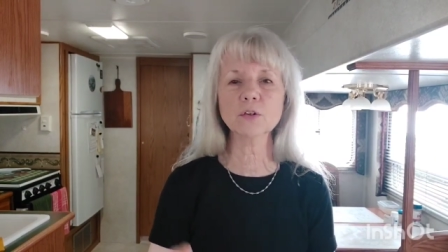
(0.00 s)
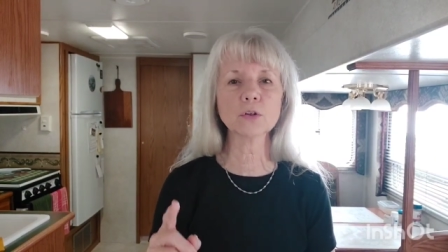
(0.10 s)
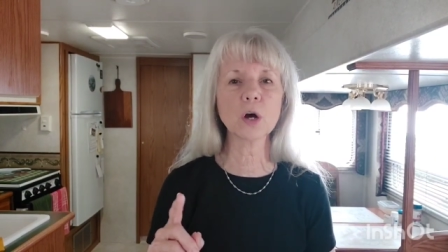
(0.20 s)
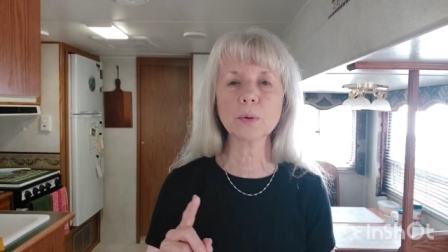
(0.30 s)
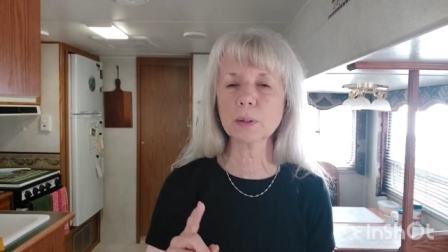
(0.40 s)
You'll
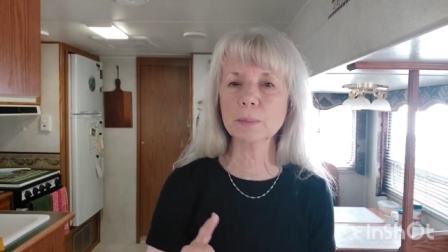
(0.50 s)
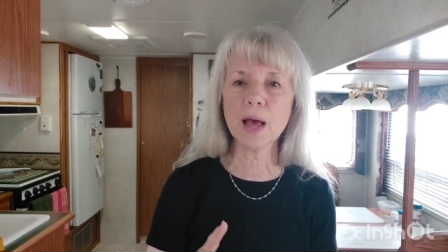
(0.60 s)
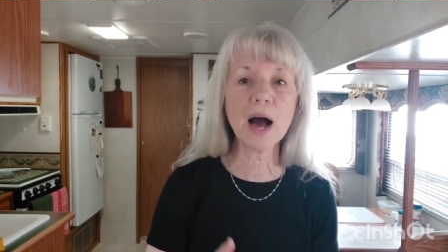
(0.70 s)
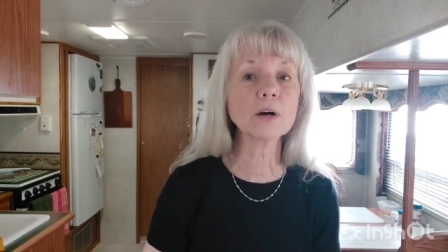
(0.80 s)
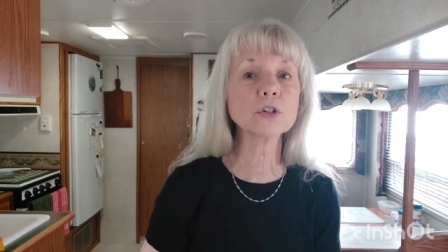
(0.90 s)
know it,
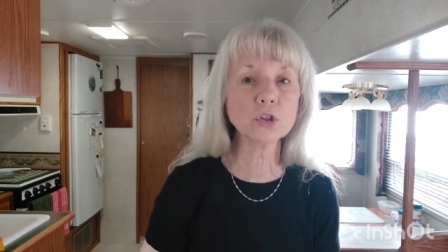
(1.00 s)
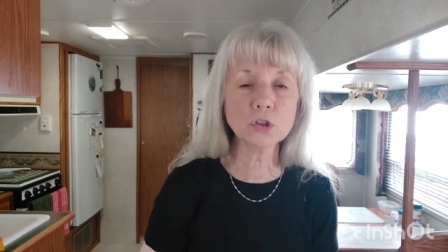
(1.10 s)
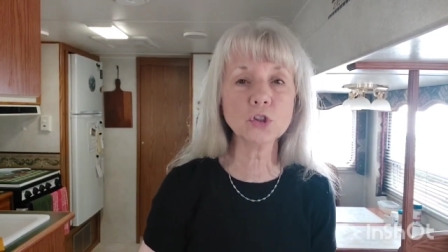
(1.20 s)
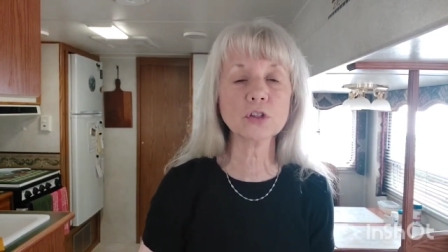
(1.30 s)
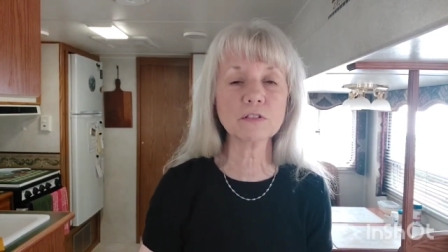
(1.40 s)
how
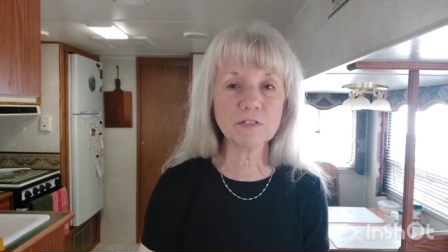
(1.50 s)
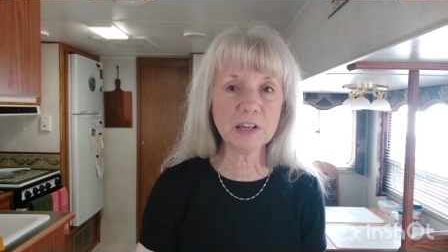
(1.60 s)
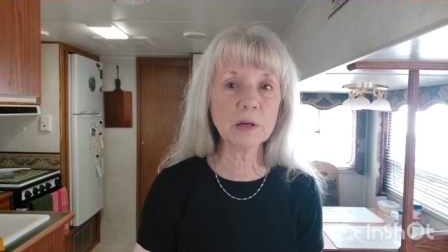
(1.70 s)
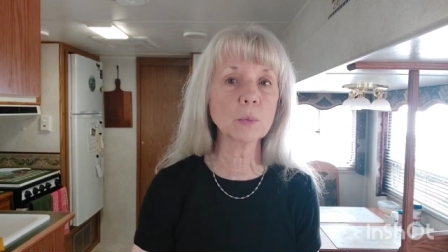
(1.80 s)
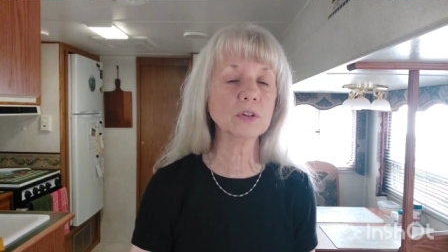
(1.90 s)
good you can
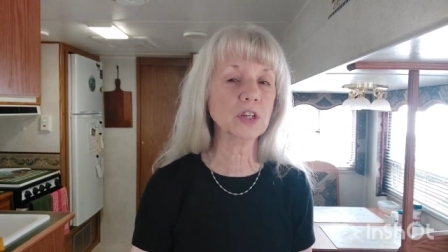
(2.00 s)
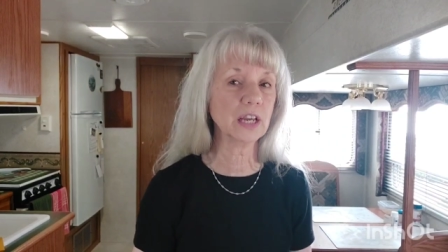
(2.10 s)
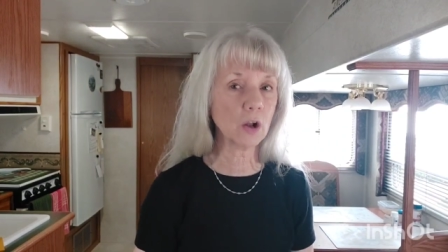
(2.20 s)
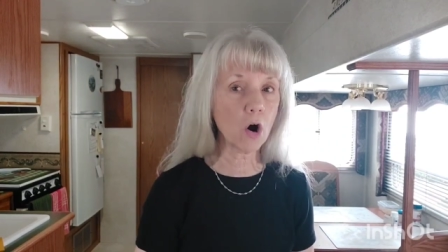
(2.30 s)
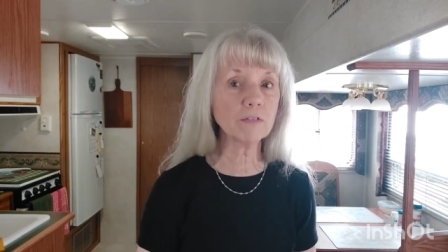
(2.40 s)
feel when you
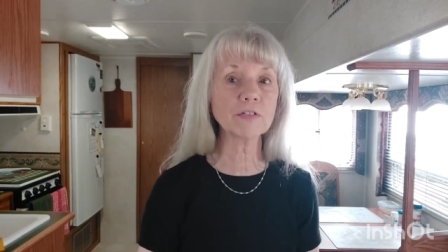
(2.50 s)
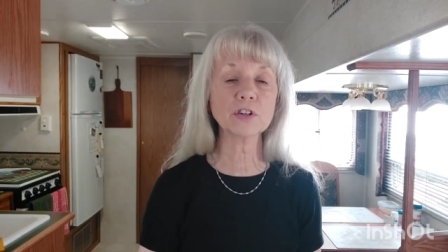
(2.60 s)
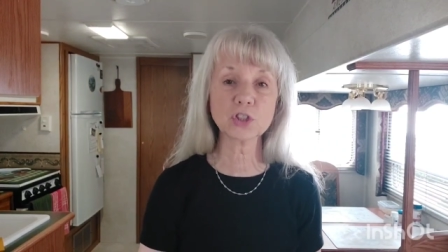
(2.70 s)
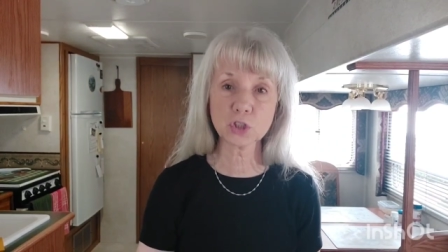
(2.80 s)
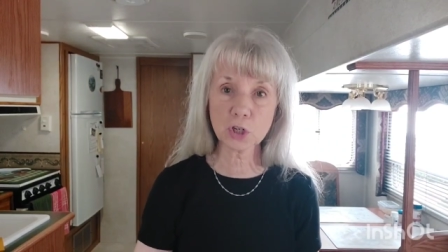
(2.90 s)
get off the
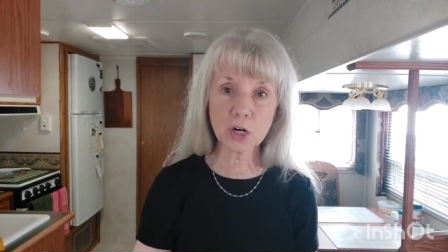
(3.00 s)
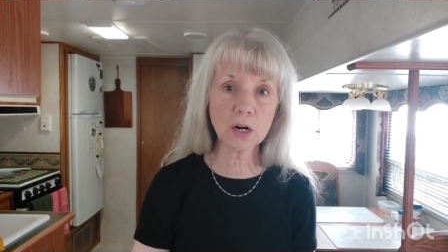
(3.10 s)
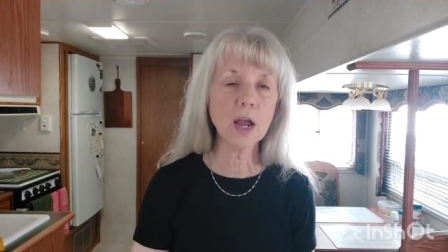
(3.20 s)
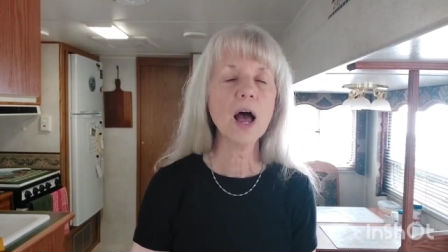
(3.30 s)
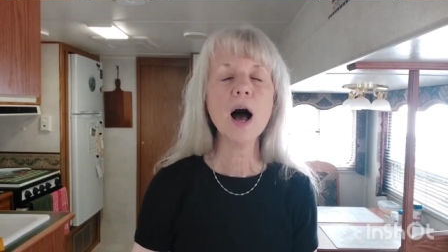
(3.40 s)
sugar.